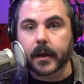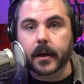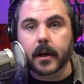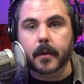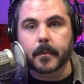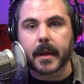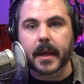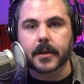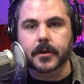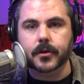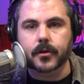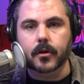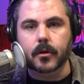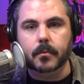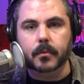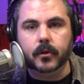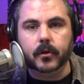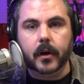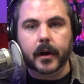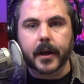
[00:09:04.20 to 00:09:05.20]
going to be
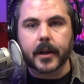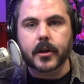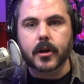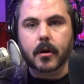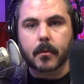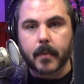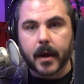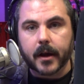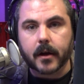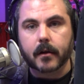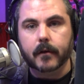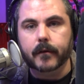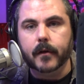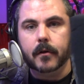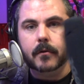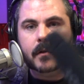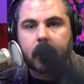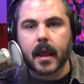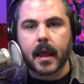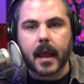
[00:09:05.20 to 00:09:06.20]
to plug in your
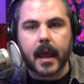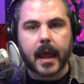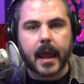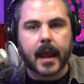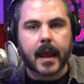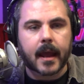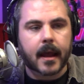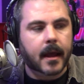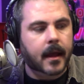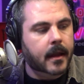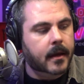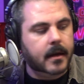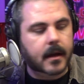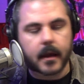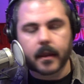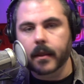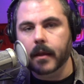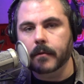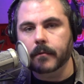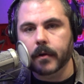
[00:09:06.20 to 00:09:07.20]
microphone,
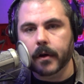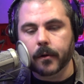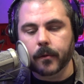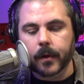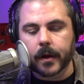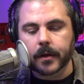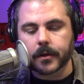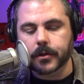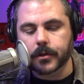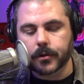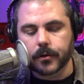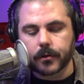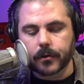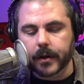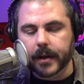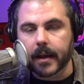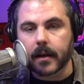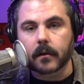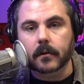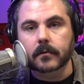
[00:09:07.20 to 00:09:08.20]
and then we're going to
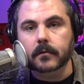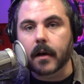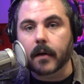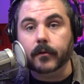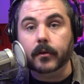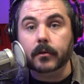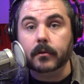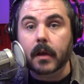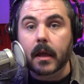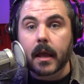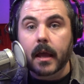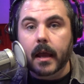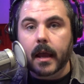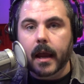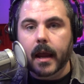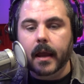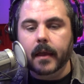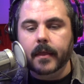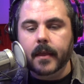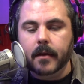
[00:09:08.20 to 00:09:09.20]
get a level,
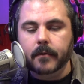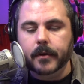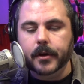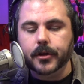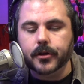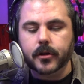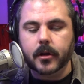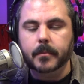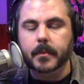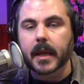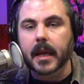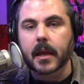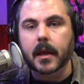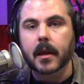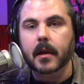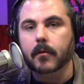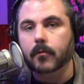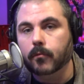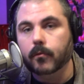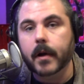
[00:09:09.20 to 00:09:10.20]
and then we should
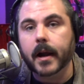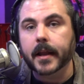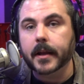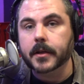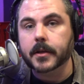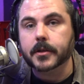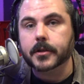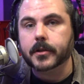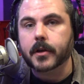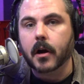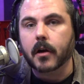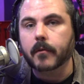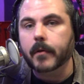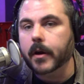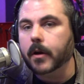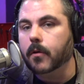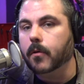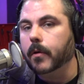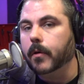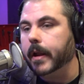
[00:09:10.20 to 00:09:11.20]
be ready to start
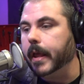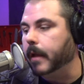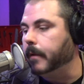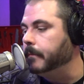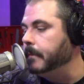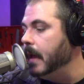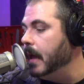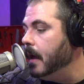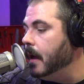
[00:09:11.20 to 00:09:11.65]
recording.